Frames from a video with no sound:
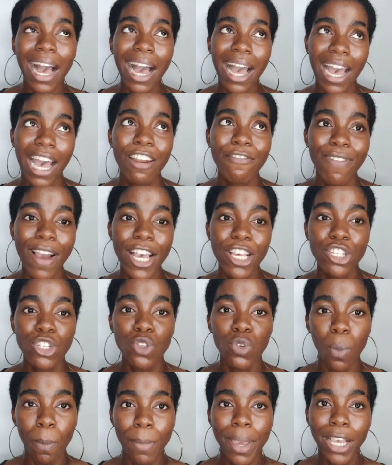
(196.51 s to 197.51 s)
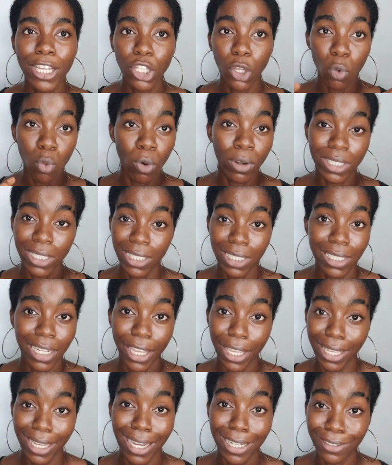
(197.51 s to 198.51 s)
I advise you make the quantity
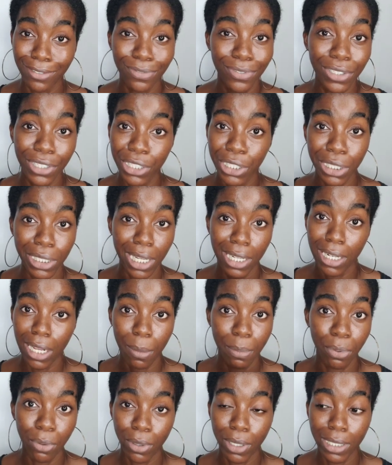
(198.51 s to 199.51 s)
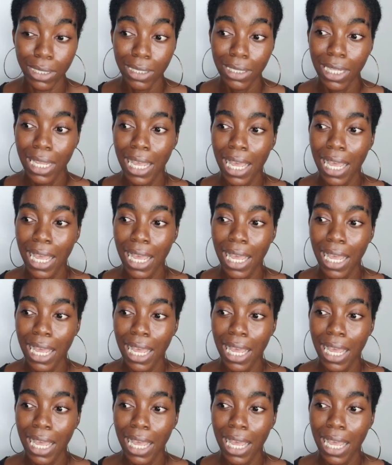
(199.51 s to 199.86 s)
that you can finish at that point.